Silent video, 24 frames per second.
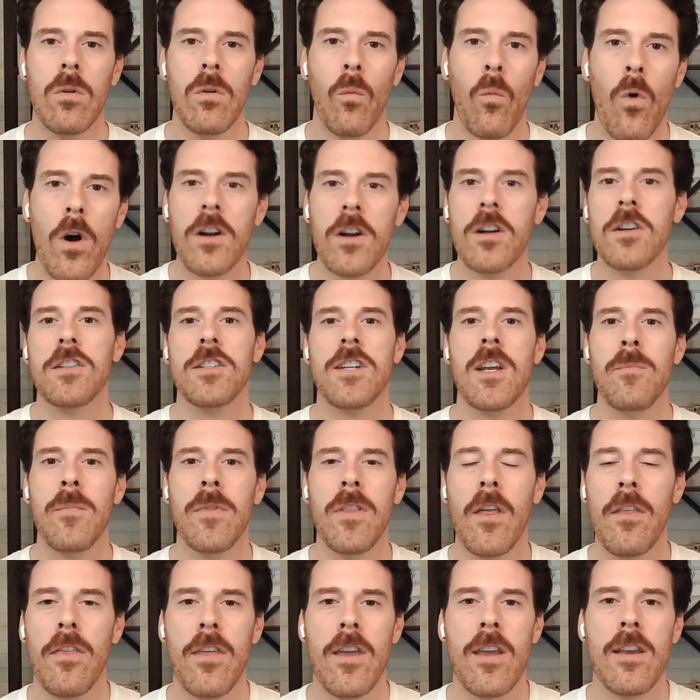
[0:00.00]
what are some of
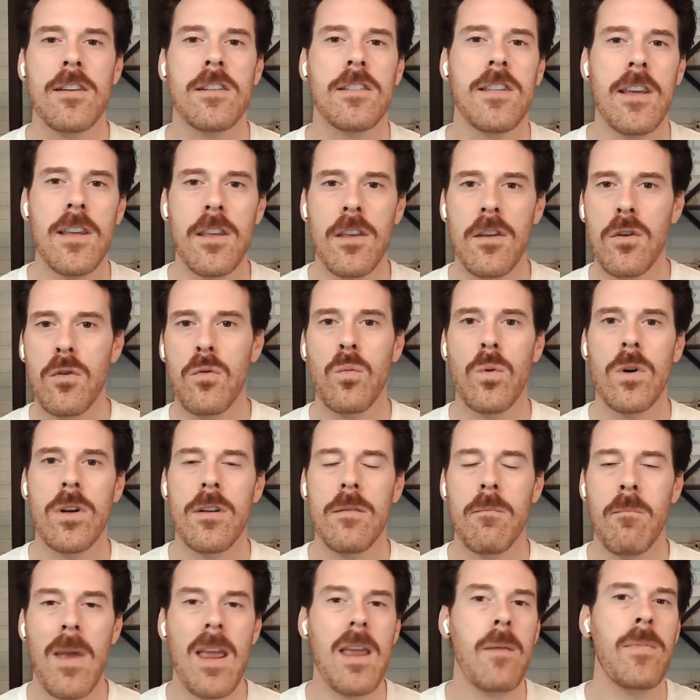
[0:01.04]
the things that you
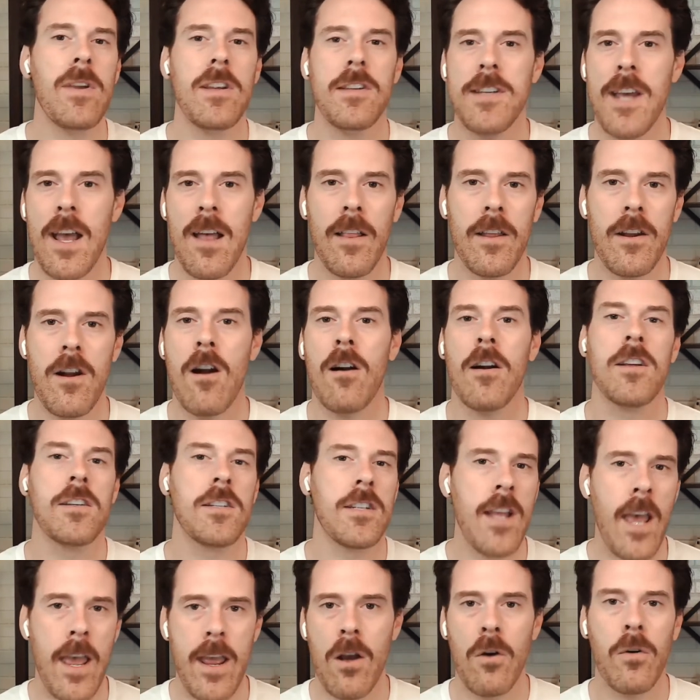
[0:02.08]
would maybe tell an
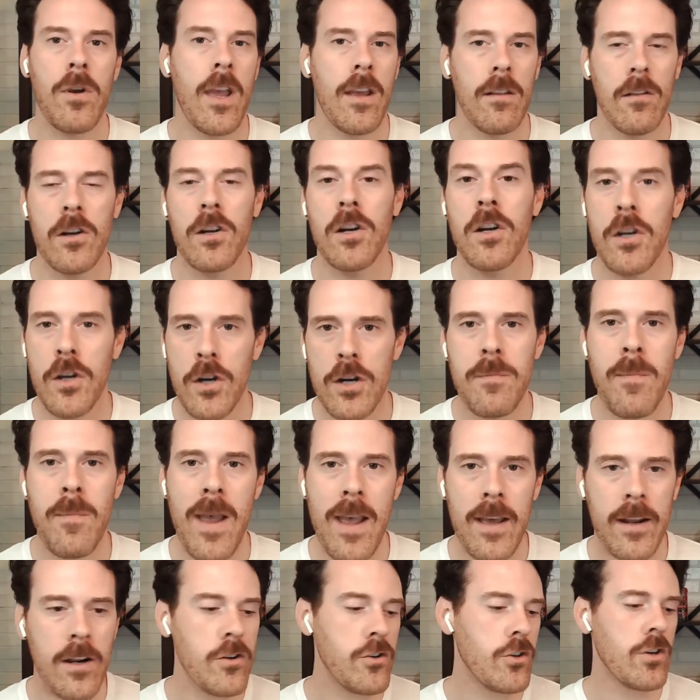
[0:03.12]
artist, hey, okay, look, a good
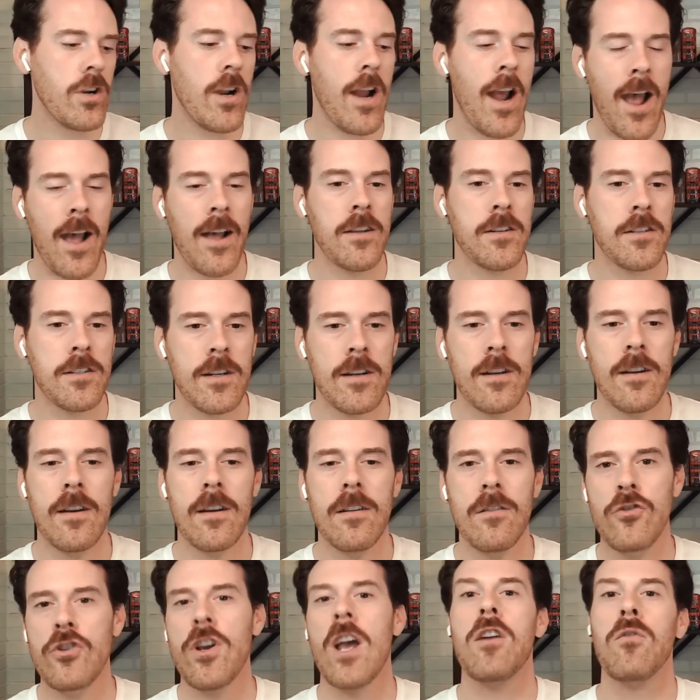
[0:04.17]
manager has
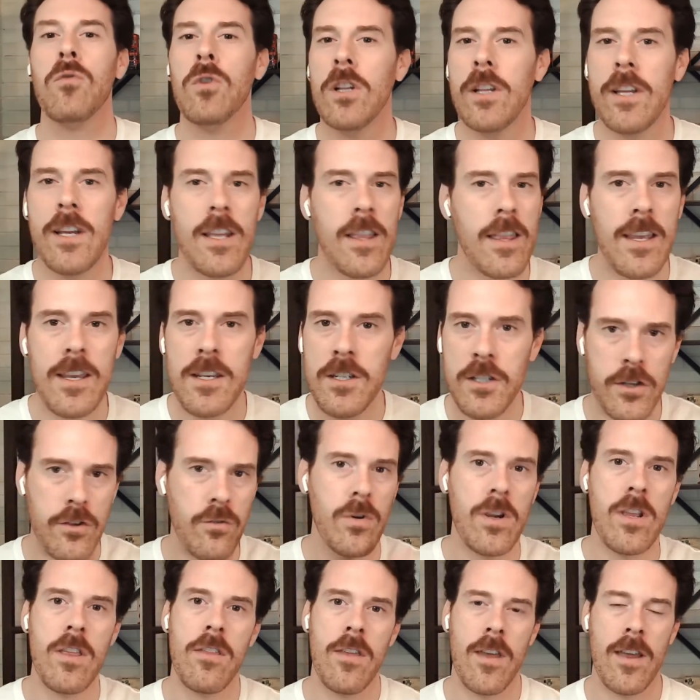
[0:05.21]
generally these
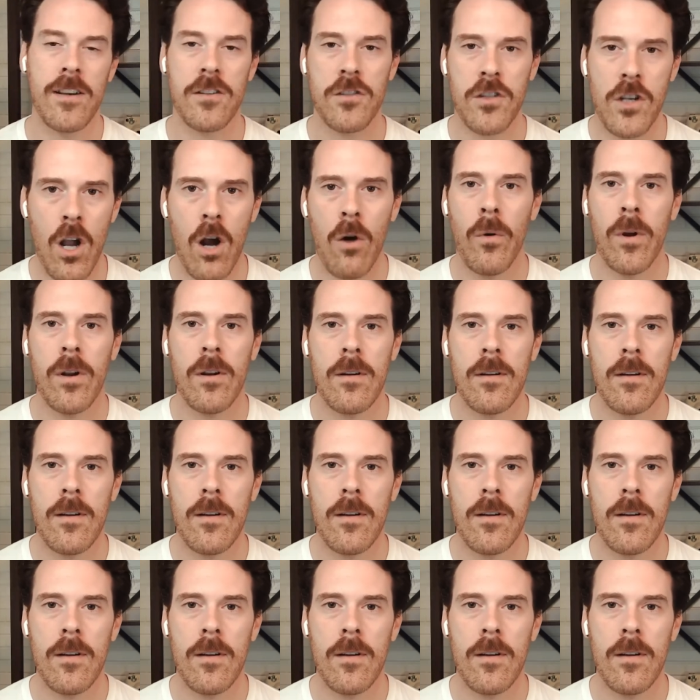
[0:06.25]
three things going?